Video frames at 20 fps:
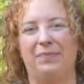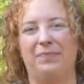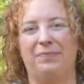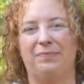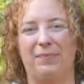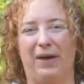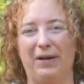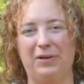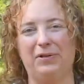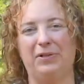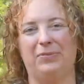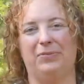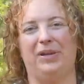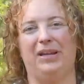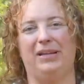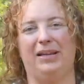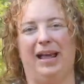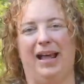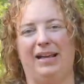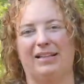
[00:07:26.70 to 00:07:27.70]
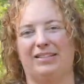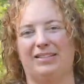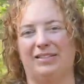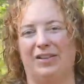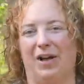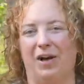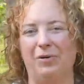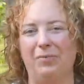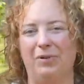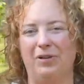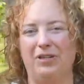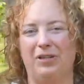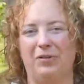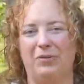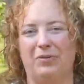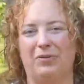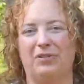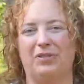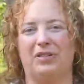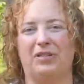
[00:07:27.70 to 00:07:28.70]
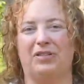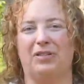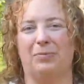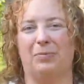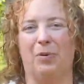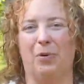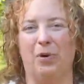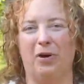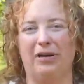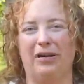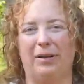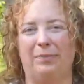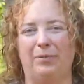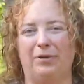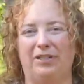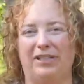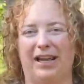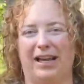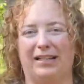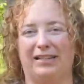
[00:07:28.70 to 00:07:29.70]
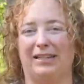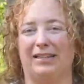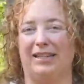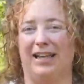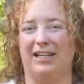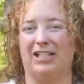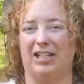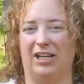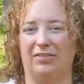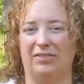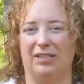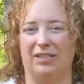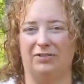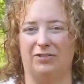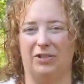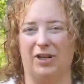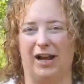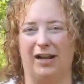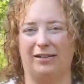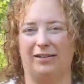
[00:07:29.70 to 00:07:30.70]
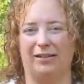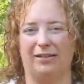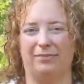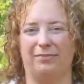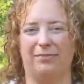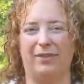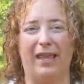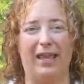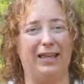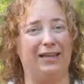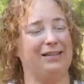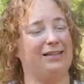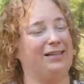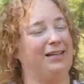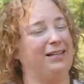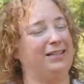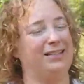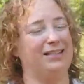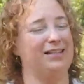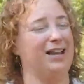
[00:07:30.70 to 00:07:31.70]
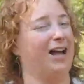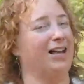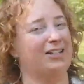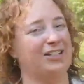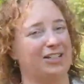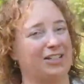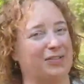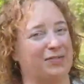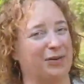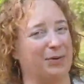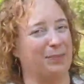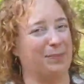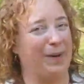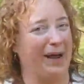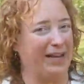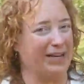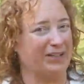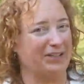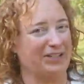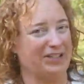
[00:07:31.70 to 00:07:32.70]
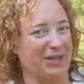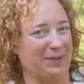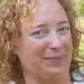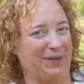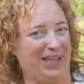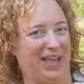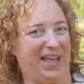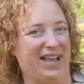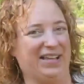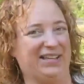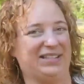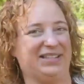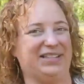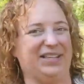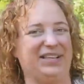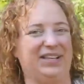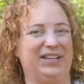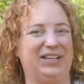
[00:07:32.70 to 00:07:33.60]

Meadowsweet has long been used to support and protect the digestive tract. And it's not just for minor tummy aches.